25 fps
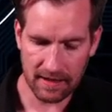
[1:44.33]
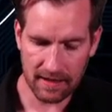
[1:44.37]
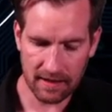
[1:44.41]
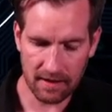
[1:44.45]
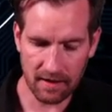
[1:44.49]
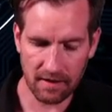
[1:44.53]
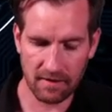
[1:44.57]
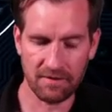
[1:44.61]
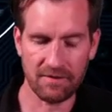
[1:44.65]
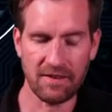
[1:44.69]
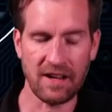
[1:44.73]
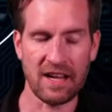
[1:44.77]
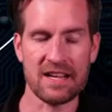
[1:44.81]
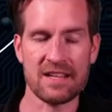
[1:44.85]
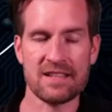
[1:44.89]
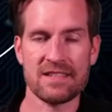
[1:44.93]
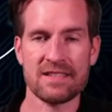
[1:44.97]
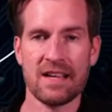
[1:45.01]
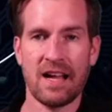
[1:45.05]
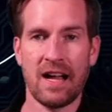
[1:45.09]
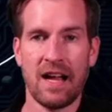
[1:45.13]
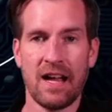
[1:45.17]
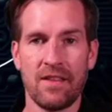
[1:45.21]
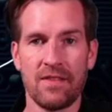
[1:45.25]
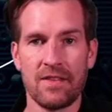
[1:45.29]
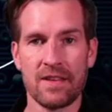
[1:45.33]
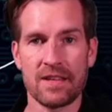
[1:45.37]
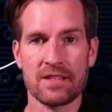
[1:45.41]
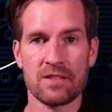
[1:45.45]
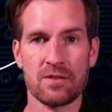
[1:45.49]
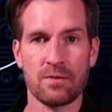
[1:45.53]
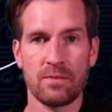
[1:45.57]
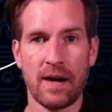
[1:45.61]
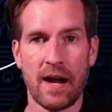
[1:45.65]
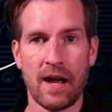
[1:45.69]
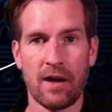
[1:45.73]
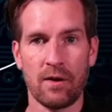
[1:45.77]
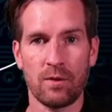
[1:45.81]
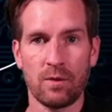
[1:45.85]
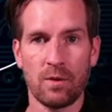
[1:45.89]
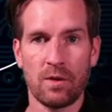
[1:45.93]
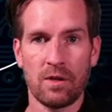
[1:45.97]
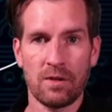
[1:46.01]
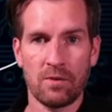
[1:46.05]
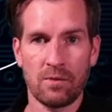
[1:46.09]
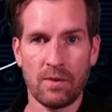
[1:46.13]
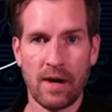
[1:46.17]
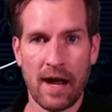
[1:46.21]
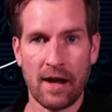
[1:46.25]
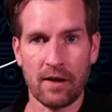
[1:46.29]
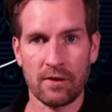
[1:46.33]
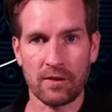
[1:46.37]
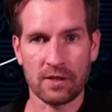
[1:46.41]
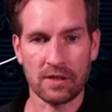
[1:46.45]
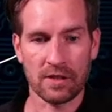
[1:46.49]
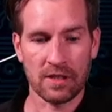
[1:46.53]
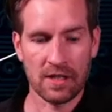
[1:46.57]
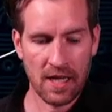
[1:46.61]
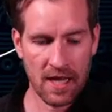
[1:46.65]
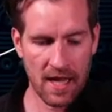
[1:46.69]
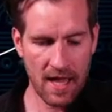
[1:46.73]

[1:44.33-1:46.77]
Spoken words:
interface on this router.